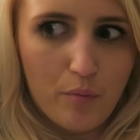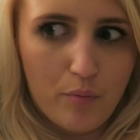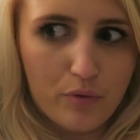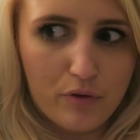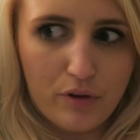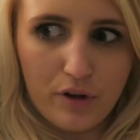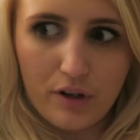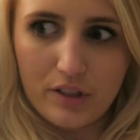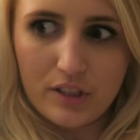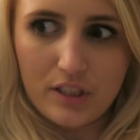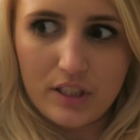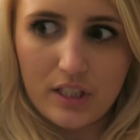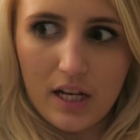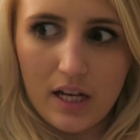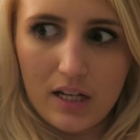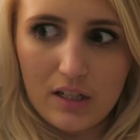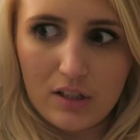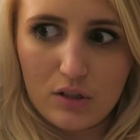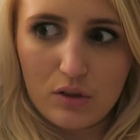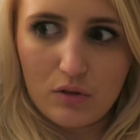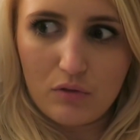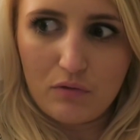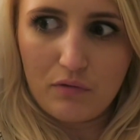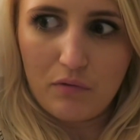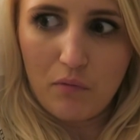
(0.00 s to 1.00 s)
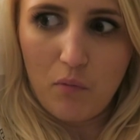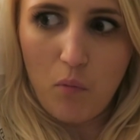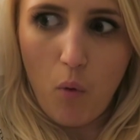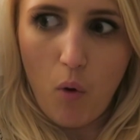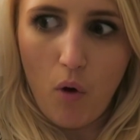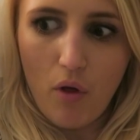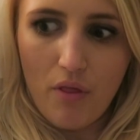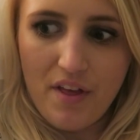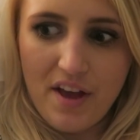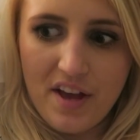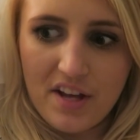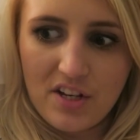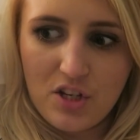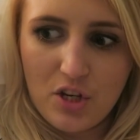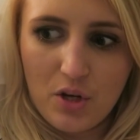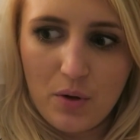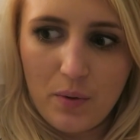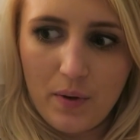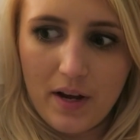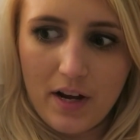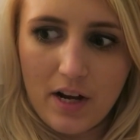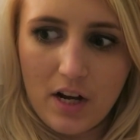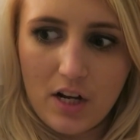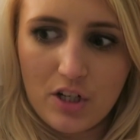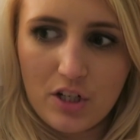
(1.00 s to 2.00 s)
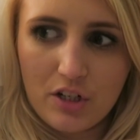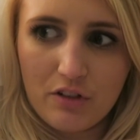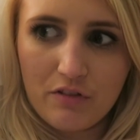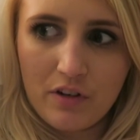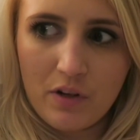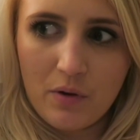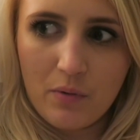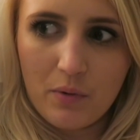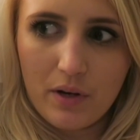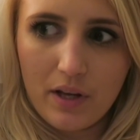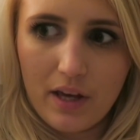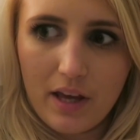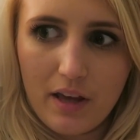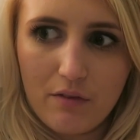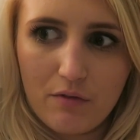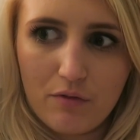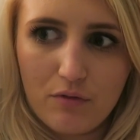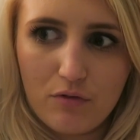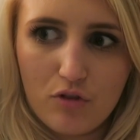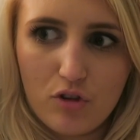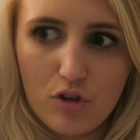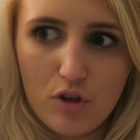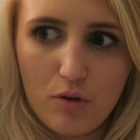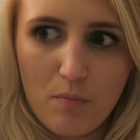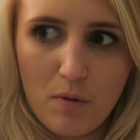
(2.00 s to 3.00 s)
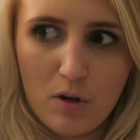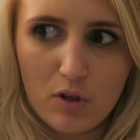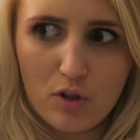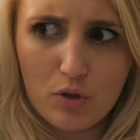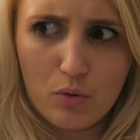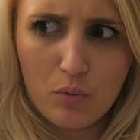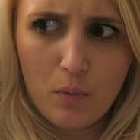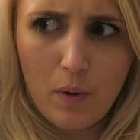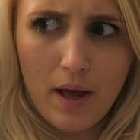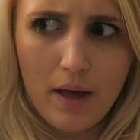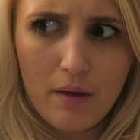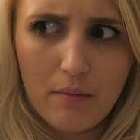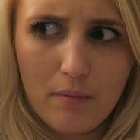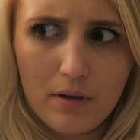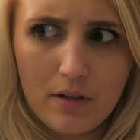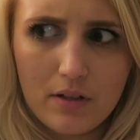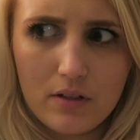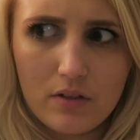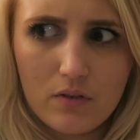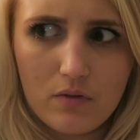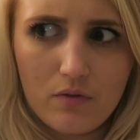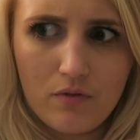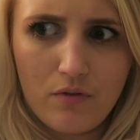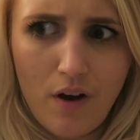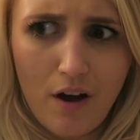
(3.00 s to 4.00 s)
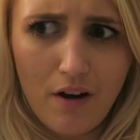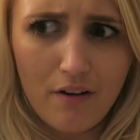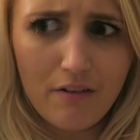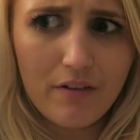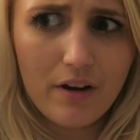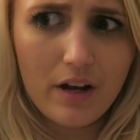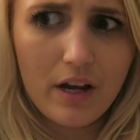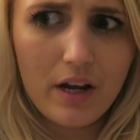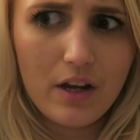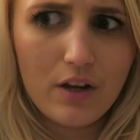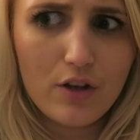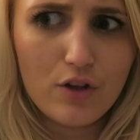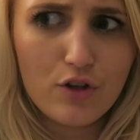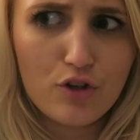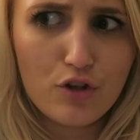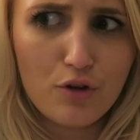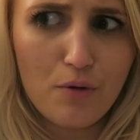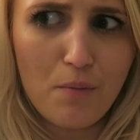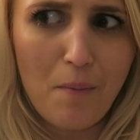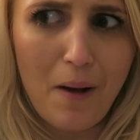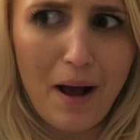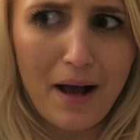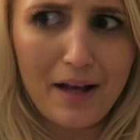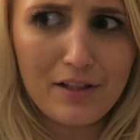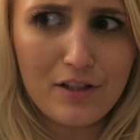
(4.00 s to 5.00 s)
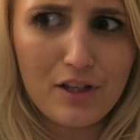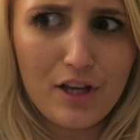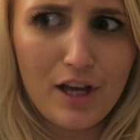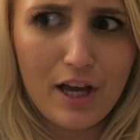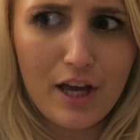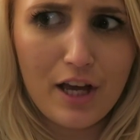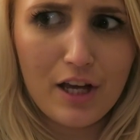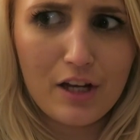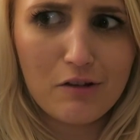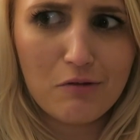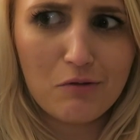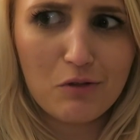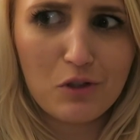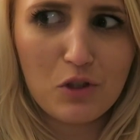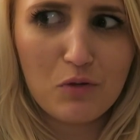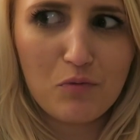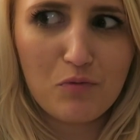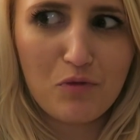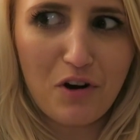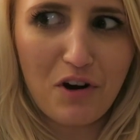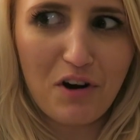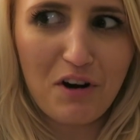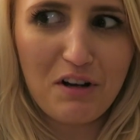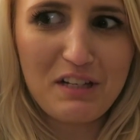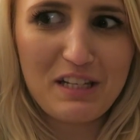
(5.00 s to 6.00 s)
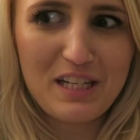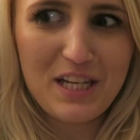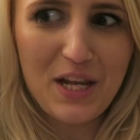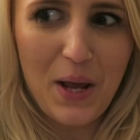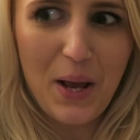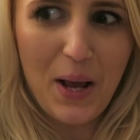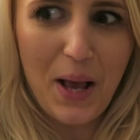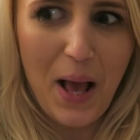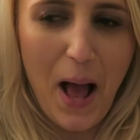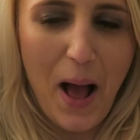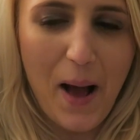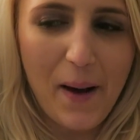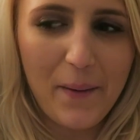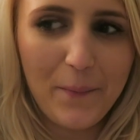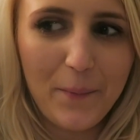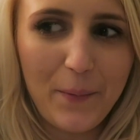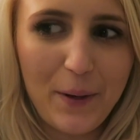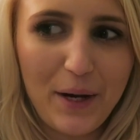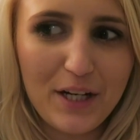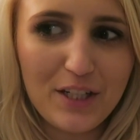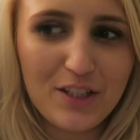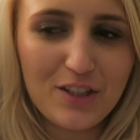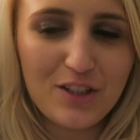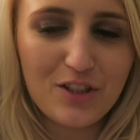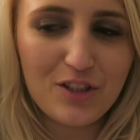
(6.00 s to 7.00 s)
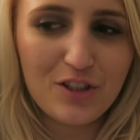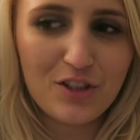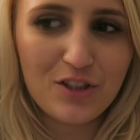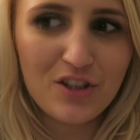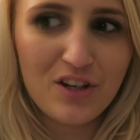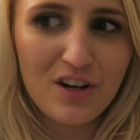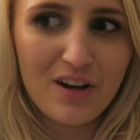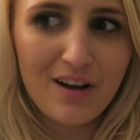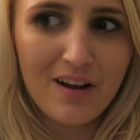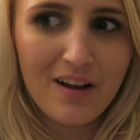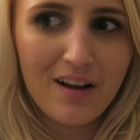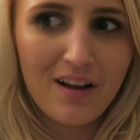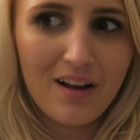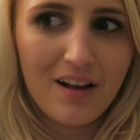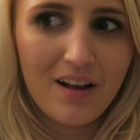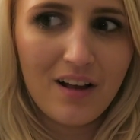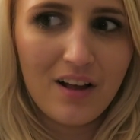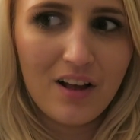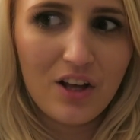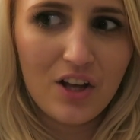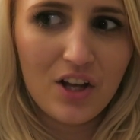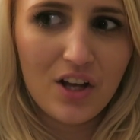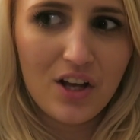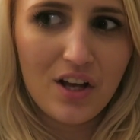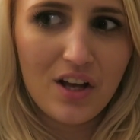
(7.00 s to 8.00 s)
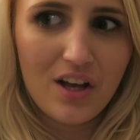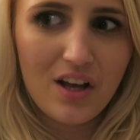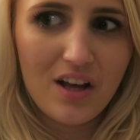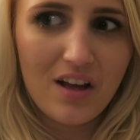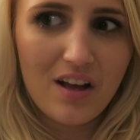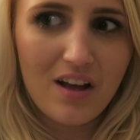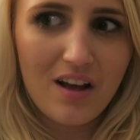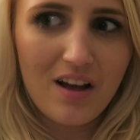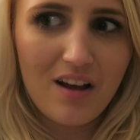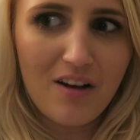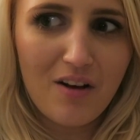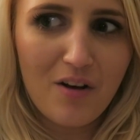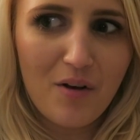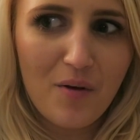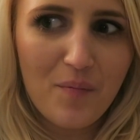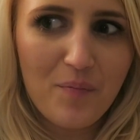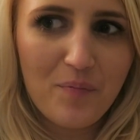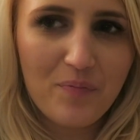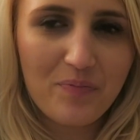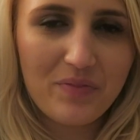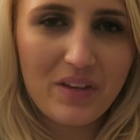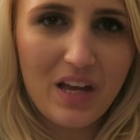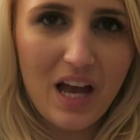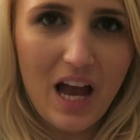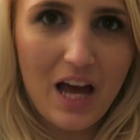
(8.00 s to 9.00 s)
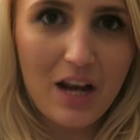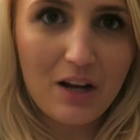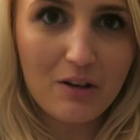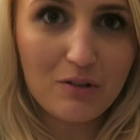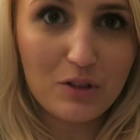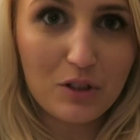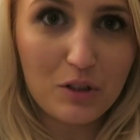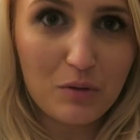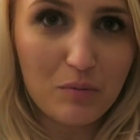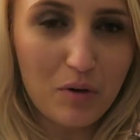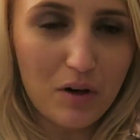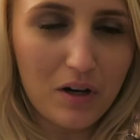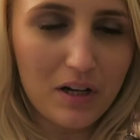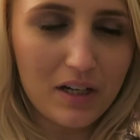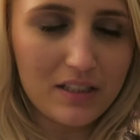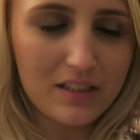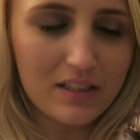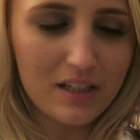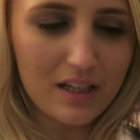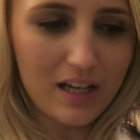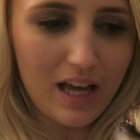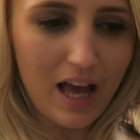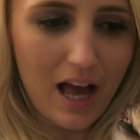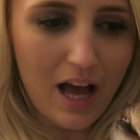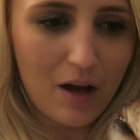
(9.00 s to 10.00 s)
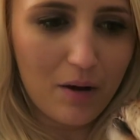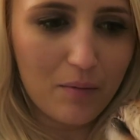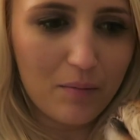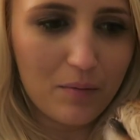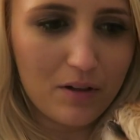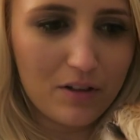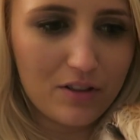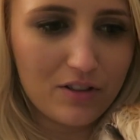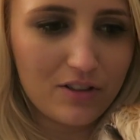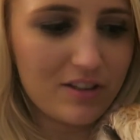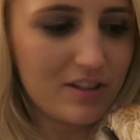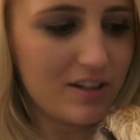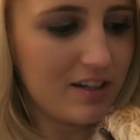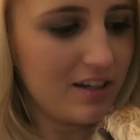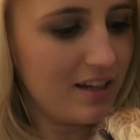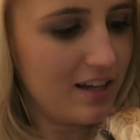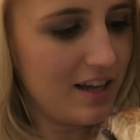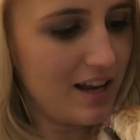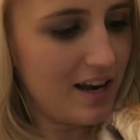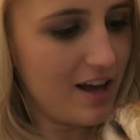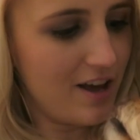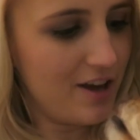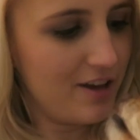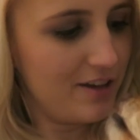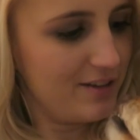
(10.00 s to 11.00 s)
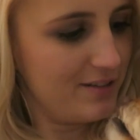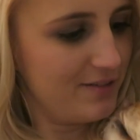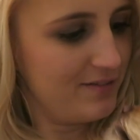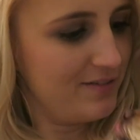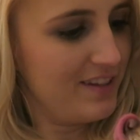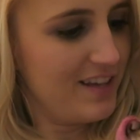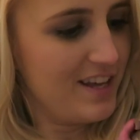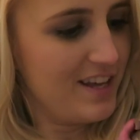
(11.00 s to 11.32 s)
process of what they're doing. I don't really want to give too much away, but it's very dramatic, and I was surprised like how much um and I was surprised like how much hello